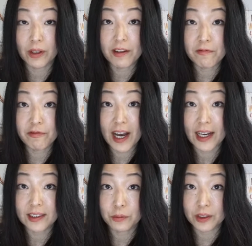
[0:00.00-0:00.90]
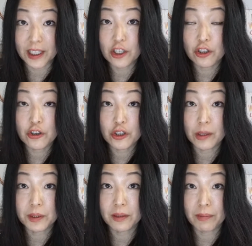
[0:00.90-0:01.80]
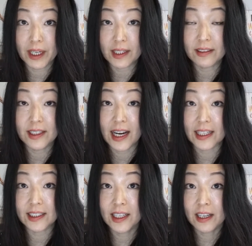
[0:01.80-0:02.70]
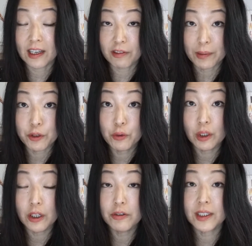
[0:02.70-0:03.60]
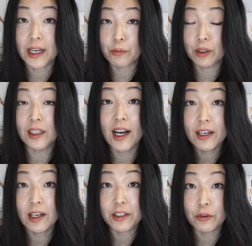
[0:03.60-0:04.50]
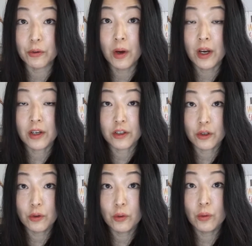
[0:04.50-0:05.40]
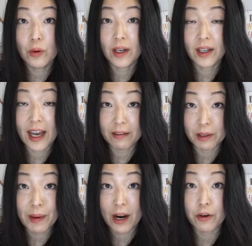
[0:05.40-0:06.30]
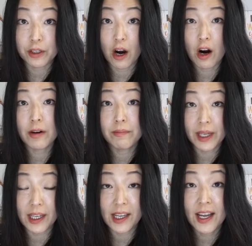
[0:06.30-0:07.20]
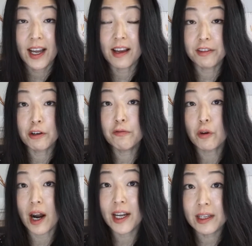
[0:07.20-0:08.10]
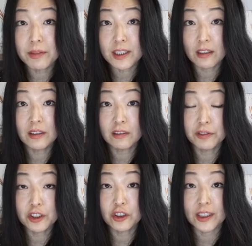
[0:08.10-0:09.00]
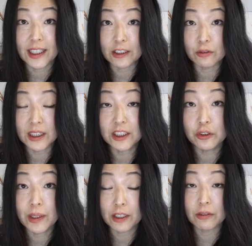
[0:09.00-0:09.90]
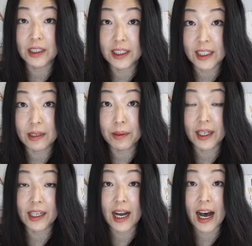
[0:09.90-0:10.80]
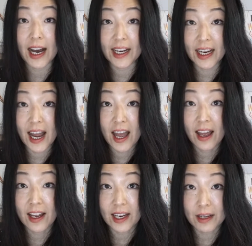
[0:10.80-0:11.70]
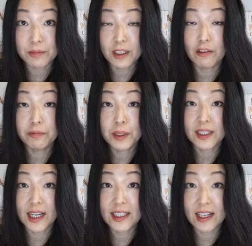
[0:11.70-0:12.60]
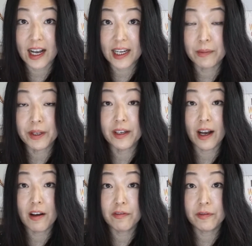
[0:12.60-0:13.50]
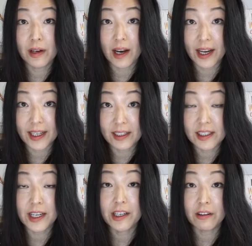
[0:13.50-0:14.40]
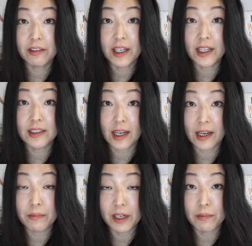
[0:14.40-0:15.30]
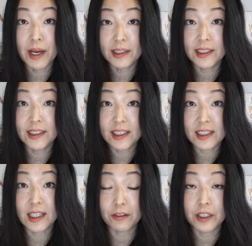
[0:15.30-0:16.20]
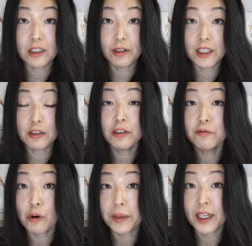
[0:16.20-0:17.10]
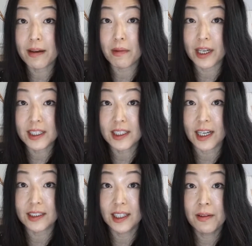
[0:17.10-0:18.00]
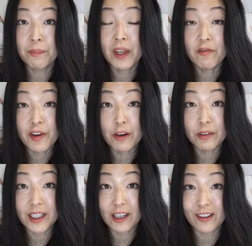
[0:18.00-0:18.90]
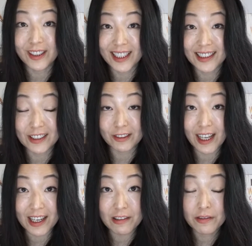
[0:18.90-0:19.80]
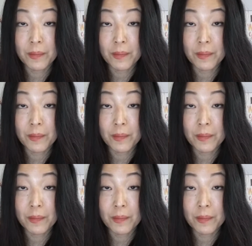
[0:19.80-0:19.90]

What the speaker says: In fact, relationships means that if I'm too close and I rely on you, you have the power to harm me. And therefore, I am self-sufficient. I don't need you. I don't need anybody. I am self-possessed. I am enough. I can take care of things. I am independent, etc. So they start forming that mindset fairly early in their life.